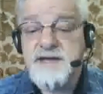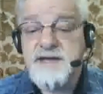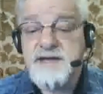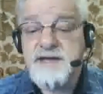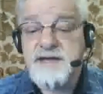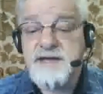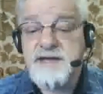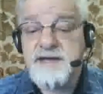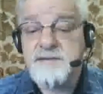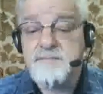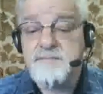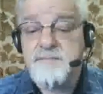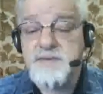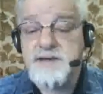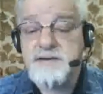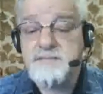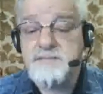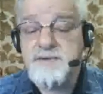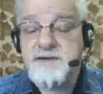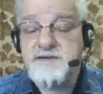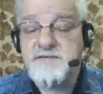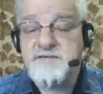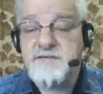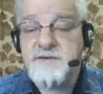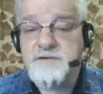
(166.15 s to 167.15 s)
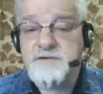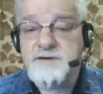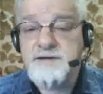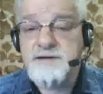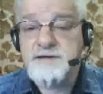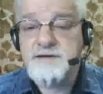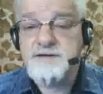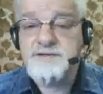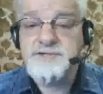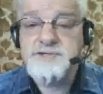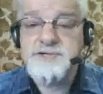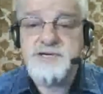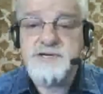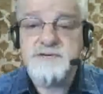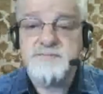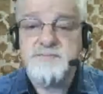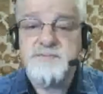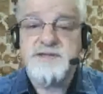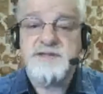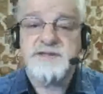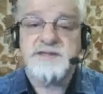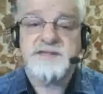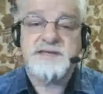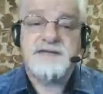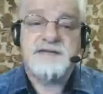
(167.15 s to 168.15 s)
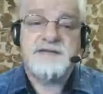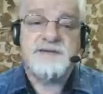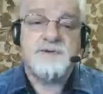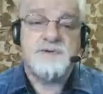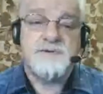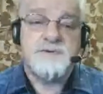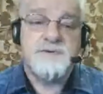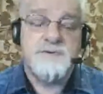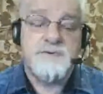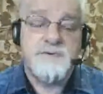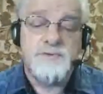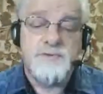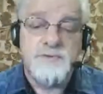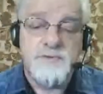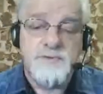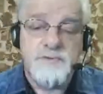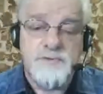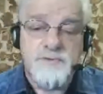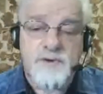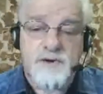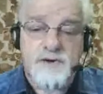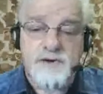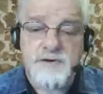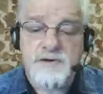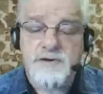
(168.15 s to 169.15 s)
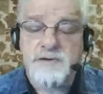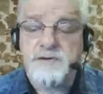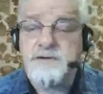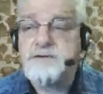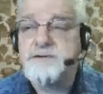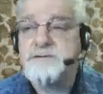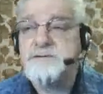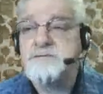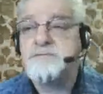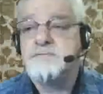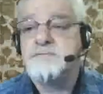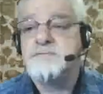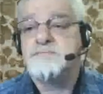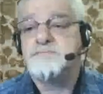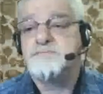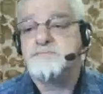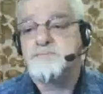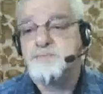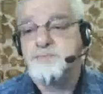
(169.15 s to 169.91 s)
It may be very legitimate that you are